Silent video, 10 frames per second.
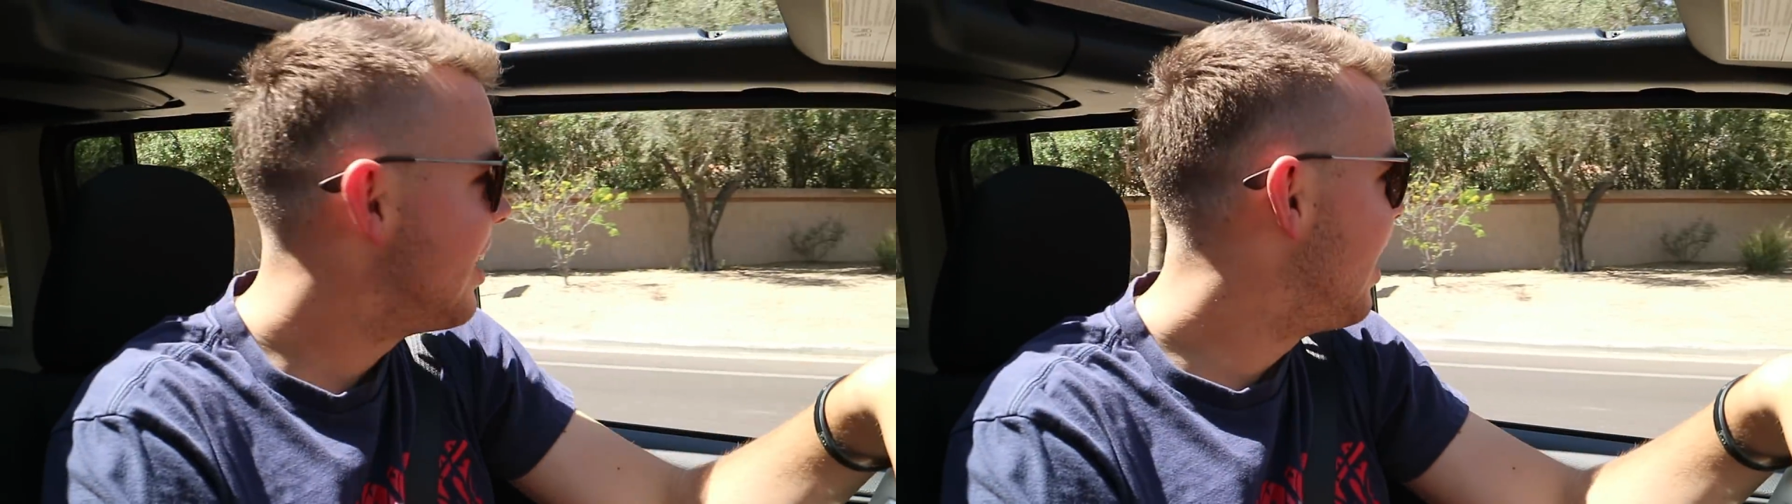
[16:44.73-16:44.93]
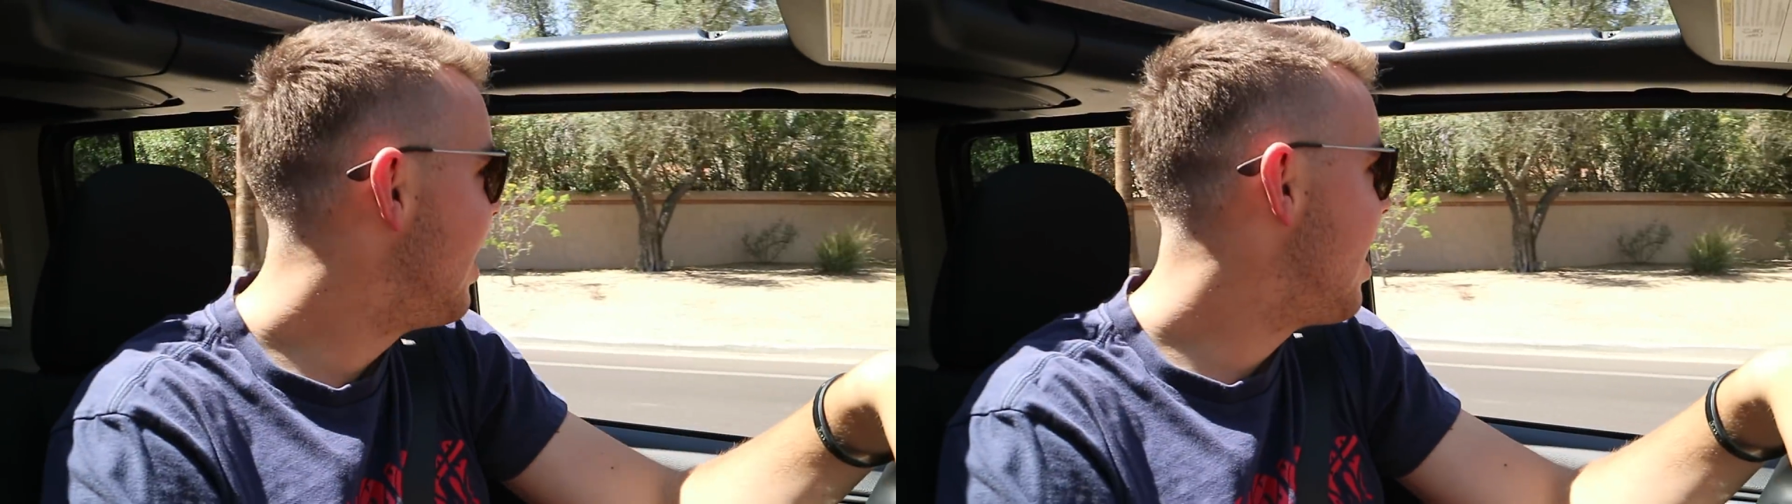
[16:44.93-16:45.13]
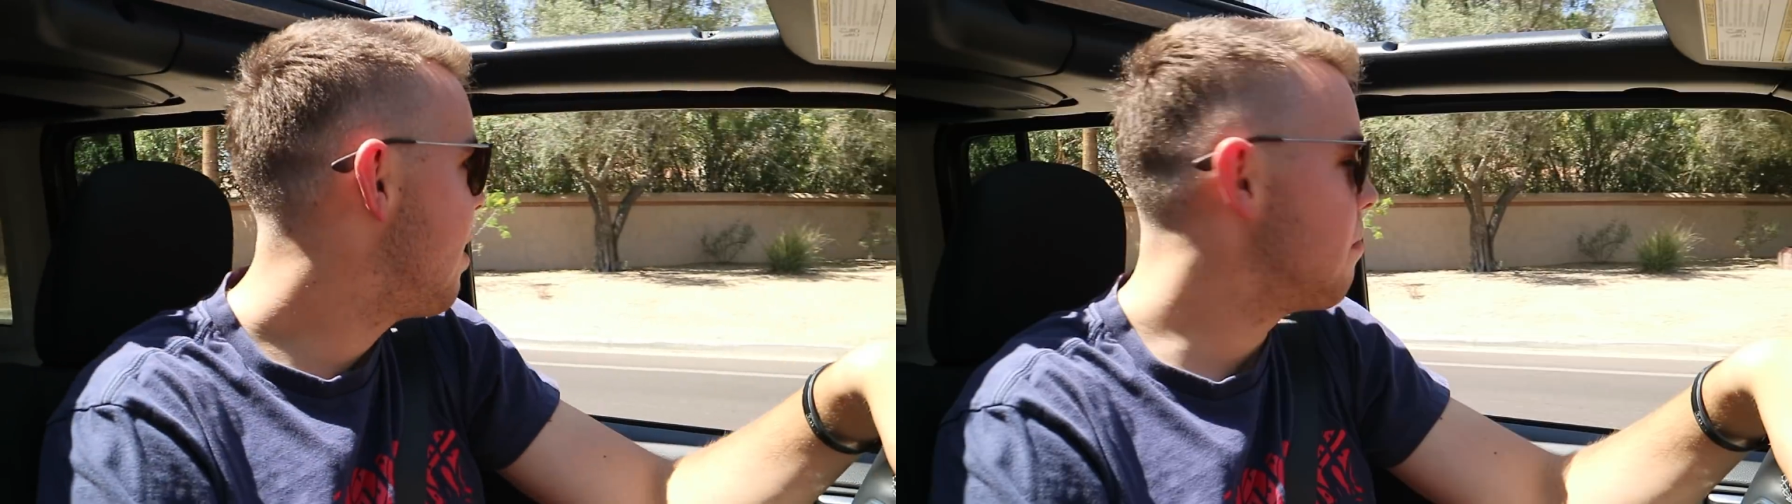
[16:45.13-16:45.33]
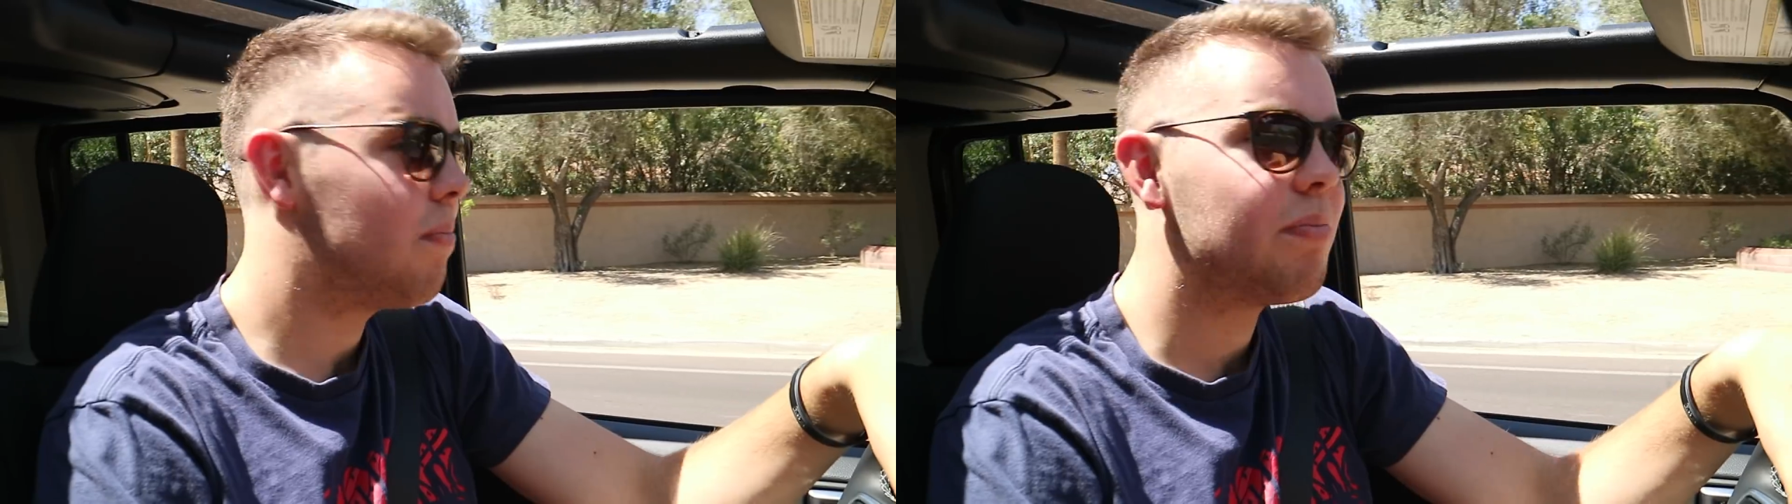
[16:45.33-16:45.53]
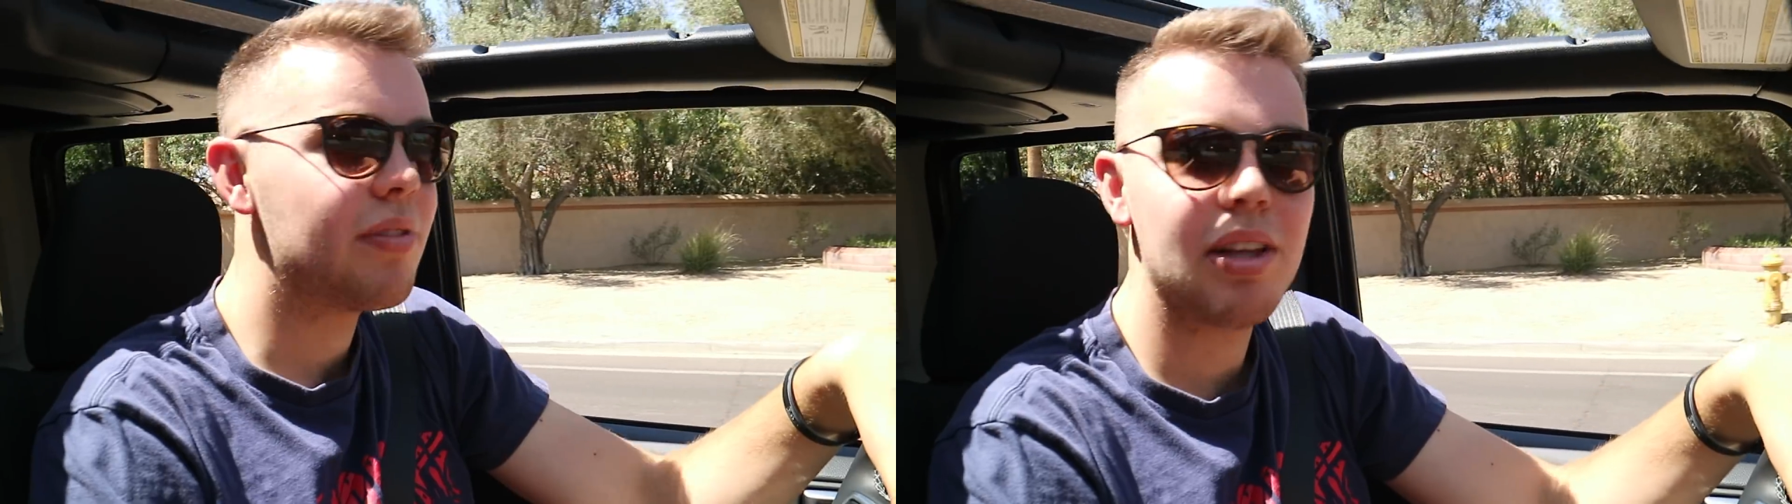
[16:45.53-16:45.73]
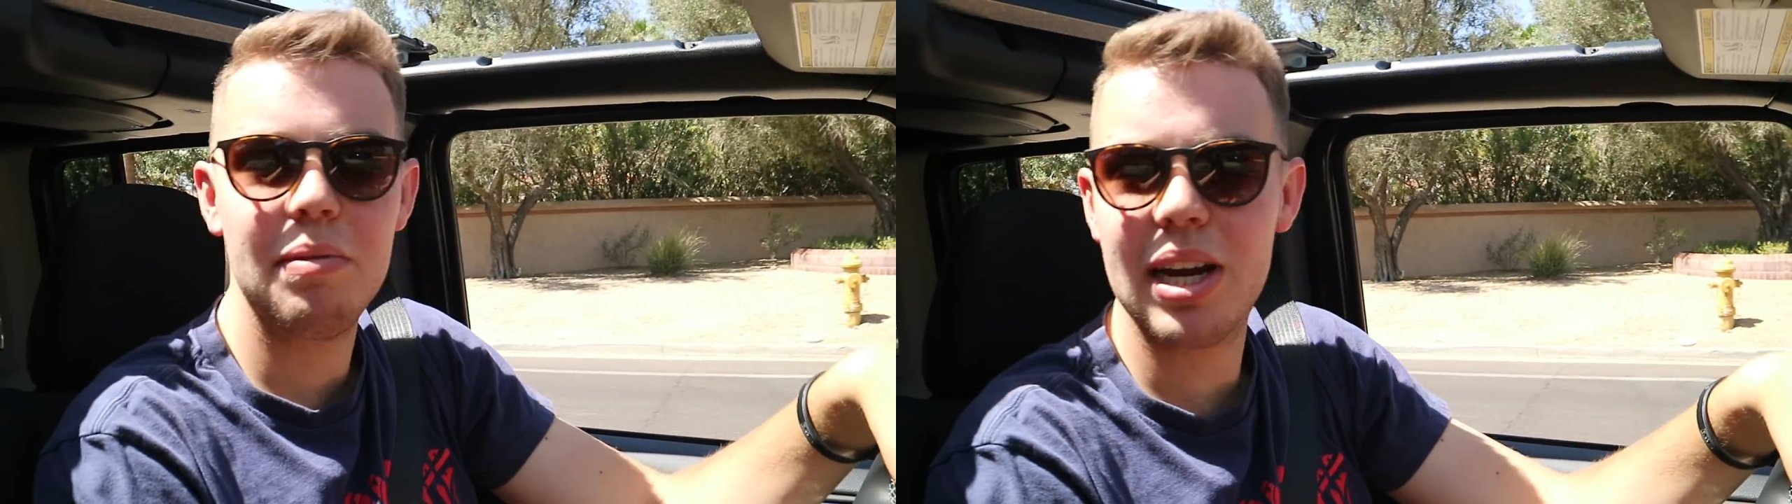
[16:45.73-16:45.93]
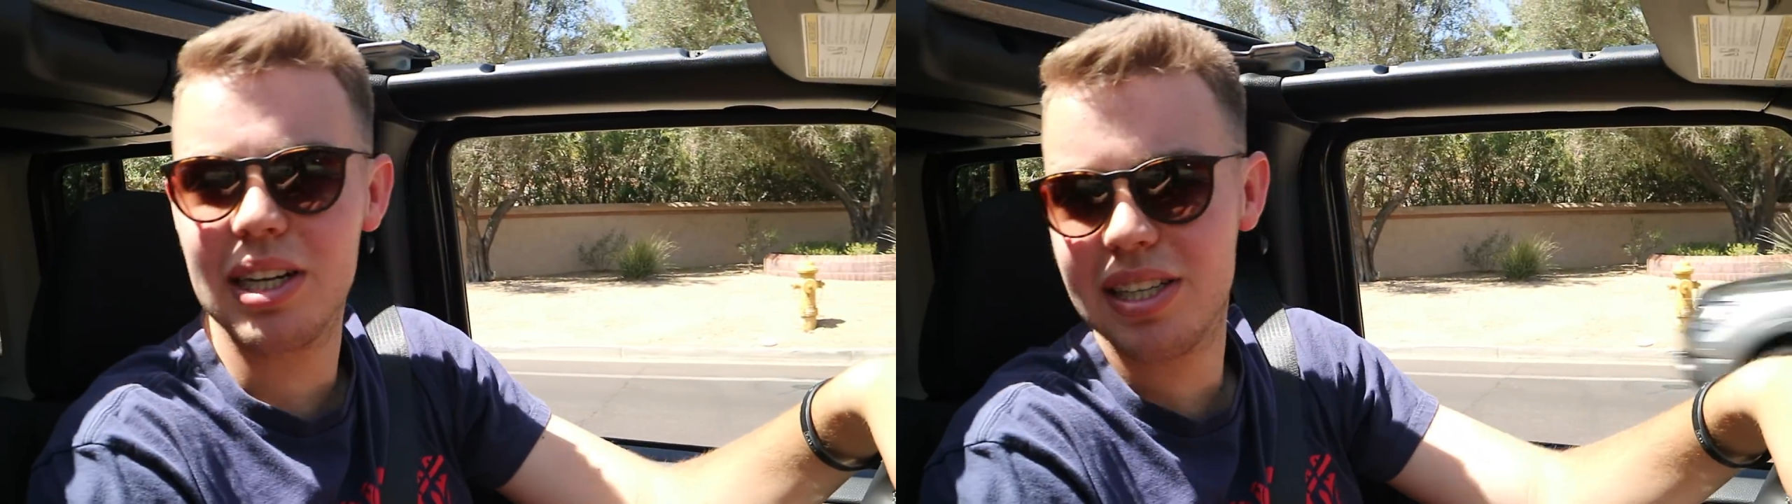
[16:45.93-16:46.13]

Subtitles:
I'm not